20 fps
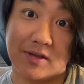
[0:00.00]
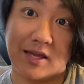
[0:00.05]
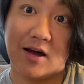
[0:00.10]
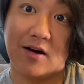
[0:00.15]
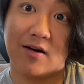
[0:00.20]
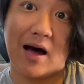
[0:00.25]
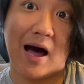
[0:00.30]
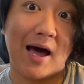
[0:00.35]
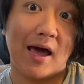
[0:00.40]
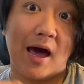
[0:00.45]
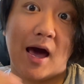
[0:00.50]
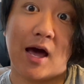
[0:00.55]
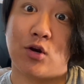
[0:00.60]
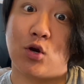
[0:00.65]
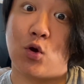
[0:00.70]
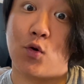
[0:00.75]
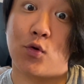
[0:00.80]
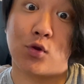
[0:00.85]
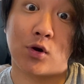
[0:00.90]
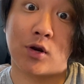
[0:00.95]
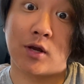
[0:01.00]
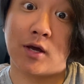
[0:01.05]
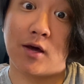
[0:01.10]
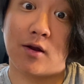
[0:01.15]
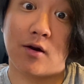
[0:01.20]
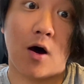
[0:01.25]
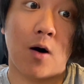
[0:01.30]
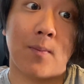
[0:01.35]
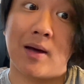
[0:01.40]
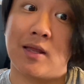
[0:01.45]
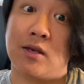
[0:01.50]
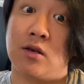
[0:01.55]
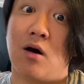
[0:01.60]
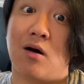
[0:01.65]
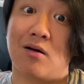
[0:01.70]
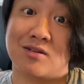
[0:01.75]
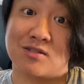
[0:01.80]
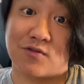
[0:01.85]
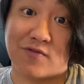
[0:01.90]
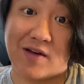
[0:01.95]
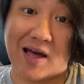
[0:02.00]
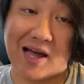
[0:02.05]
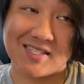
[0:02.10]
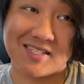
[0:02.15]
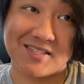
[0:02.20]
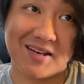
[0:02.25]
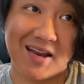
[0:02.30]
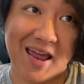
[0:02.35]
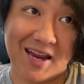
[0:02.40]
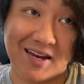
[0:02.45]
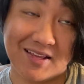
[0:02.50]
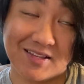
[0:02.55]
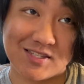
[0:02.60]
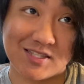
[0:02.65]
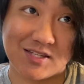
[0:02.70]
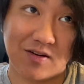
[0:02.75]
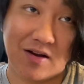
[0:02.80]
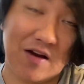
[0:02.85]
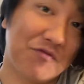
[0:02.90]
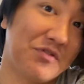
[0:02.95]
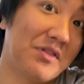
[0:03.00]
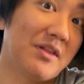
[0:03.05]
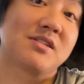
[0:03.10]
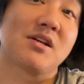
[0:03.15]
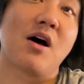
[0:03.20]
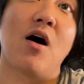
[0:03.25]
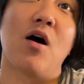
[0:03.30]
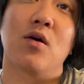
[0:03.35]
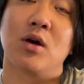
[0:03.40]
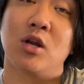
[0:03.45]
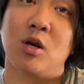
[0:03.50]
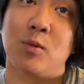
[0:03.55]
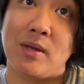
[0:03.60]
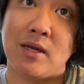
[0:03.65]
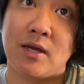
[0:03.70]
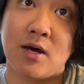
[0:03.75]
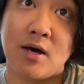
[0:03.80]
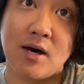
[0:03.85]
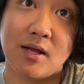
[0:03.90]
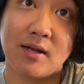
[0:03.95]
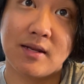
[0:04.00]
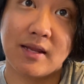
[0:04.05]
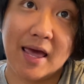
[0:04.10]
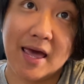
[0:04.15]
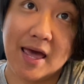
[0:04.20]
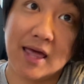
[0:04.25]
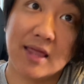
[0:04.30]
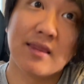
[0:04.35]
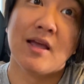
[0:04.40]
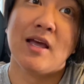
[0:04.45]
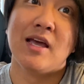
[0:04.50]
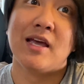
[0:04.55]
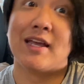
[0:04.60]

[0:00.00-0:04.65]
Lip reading: I know they're good. All my dogs are vaccinated, so everything's all going to be good. And,